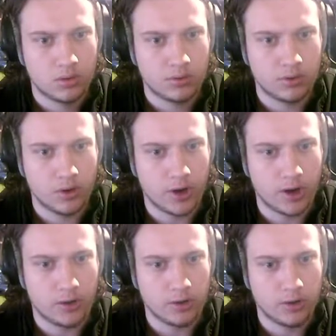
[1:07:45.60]
So
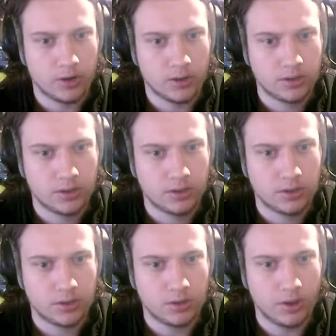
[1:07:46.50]
out
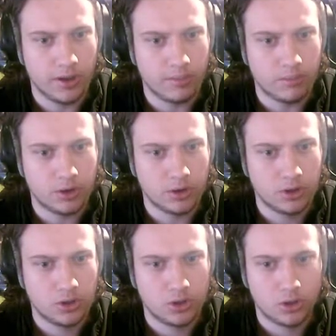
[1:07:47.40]
is not that
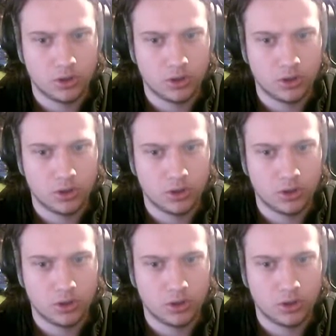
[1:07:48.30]
much.